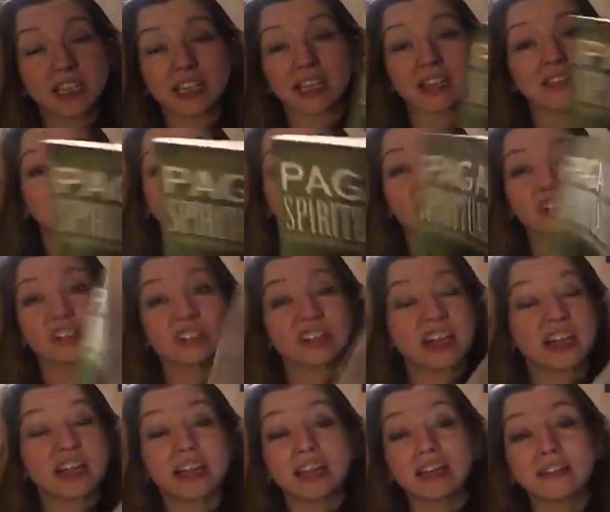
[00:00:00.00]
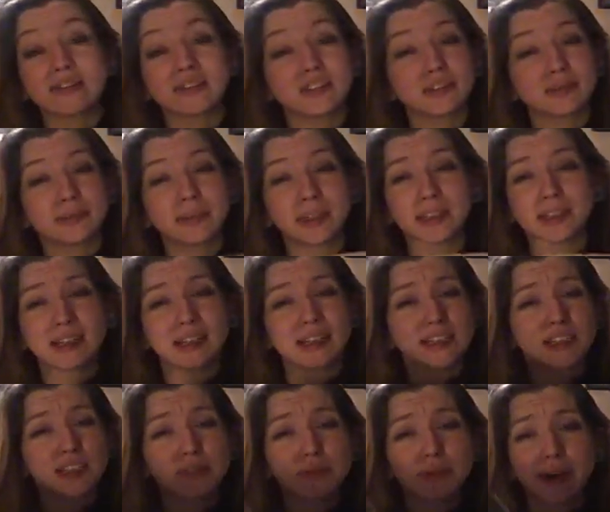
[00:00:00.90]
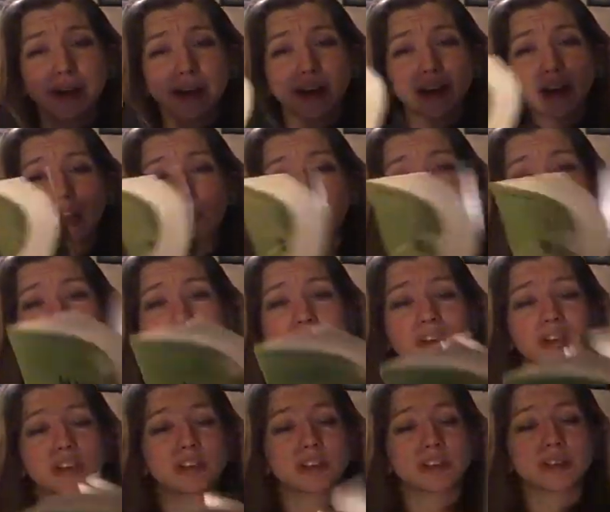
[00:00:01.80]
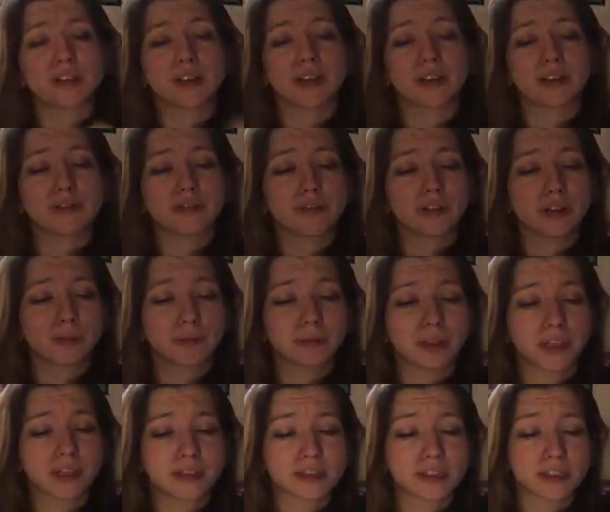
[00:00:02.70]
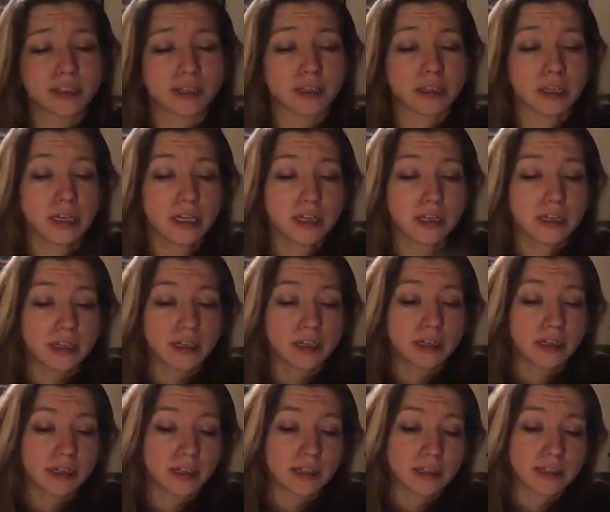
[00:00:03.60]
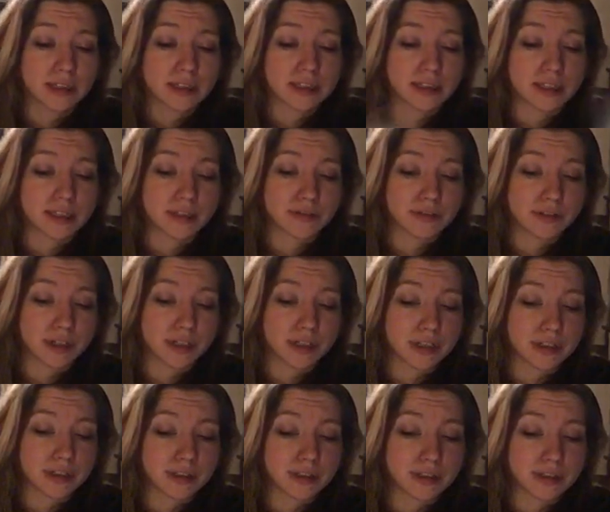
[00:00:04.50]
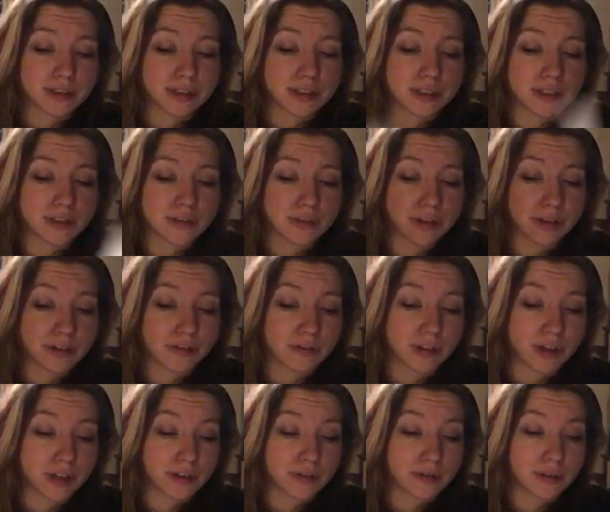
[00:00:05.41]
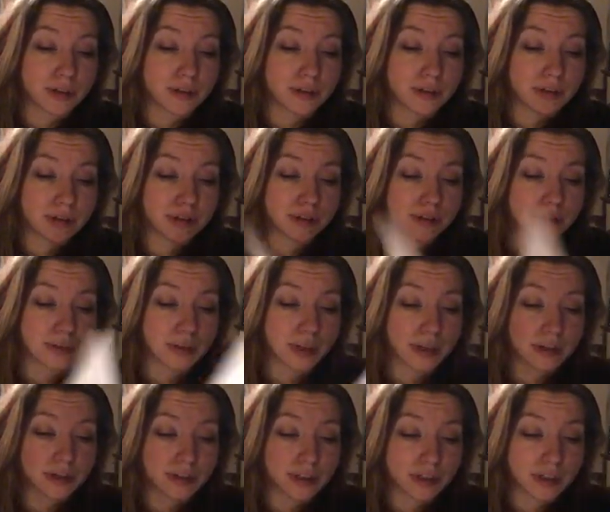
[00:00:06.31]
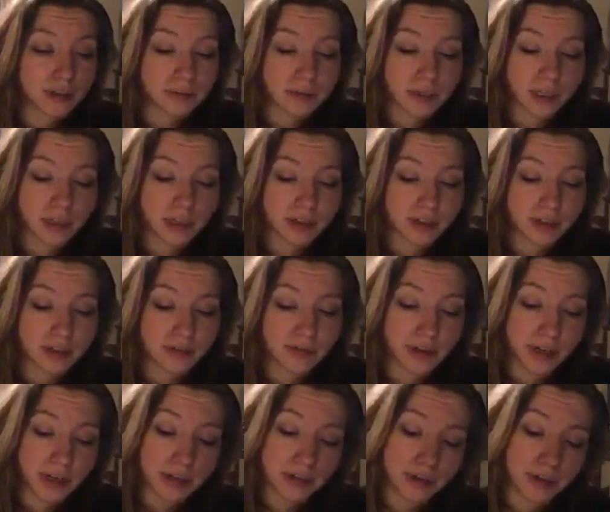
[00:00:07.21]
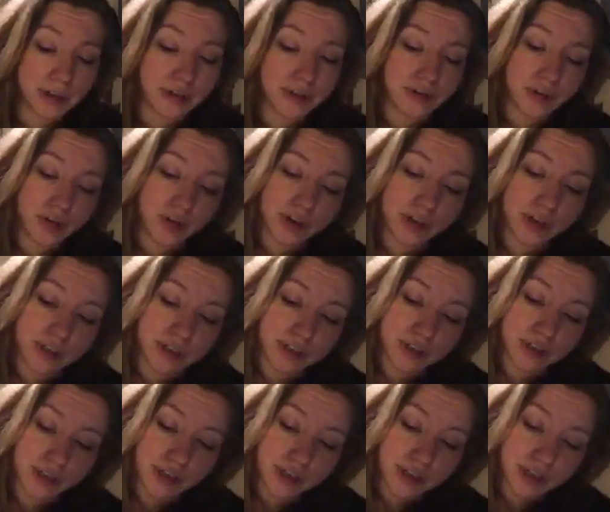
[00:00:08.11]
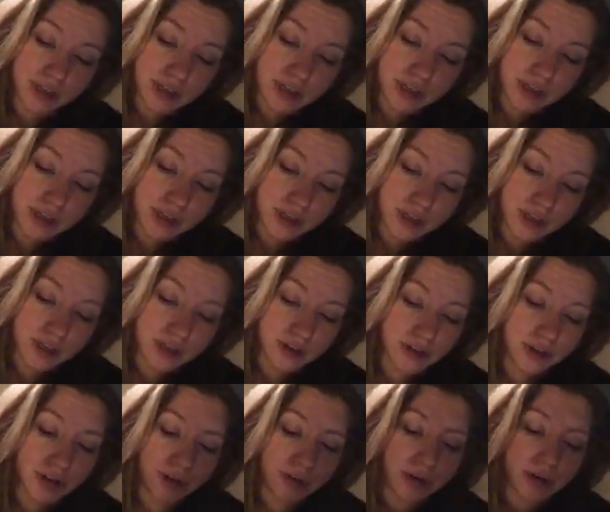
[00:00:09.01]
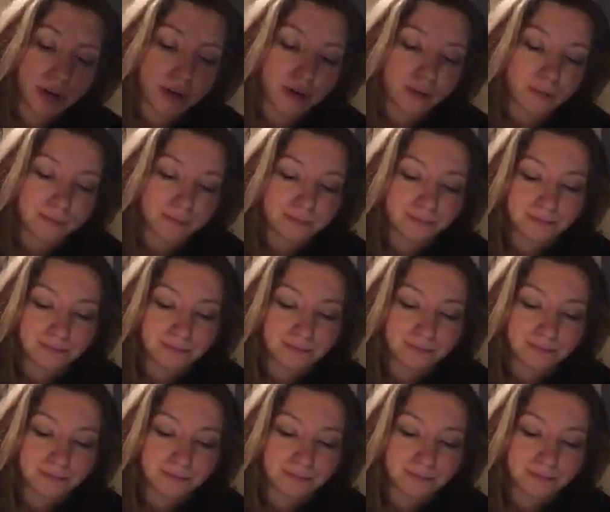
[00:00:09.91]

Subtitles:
like even just any of them, like I swear, even if you just like flip, let's see if I'll find one. Now it's gonna be hard to find one, of course. Oh, here we go.